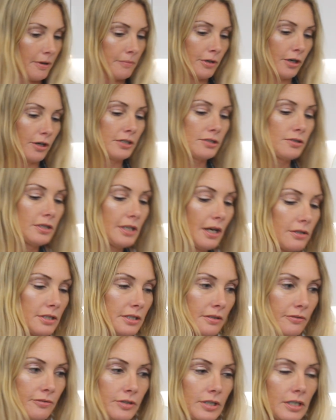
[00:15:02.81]
I'm going to now
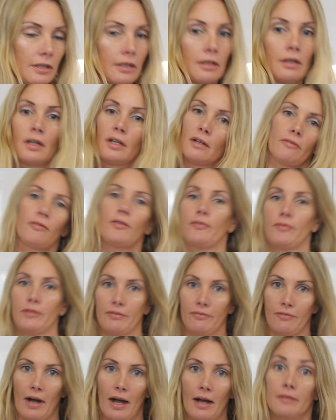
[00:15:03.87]
sift in
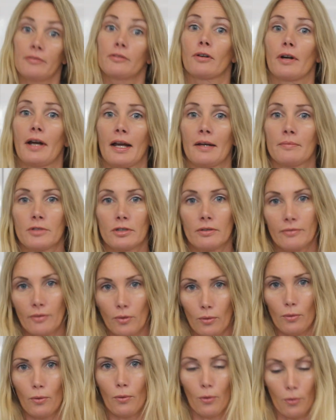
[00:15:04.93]
55 grams of
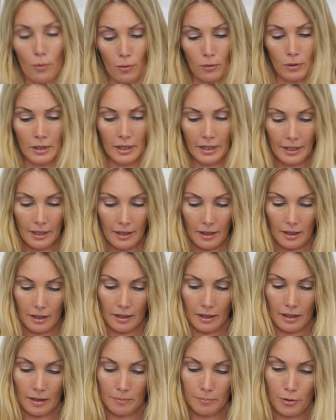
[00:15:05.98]

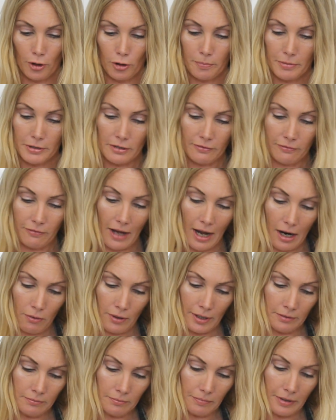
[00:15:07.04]
all-purpose
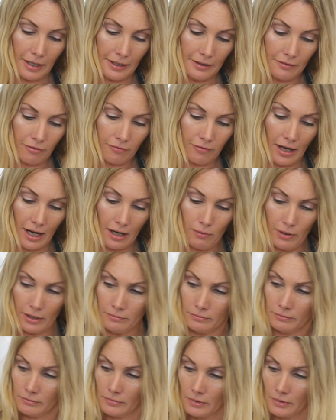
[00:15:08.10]
flour, plain flour.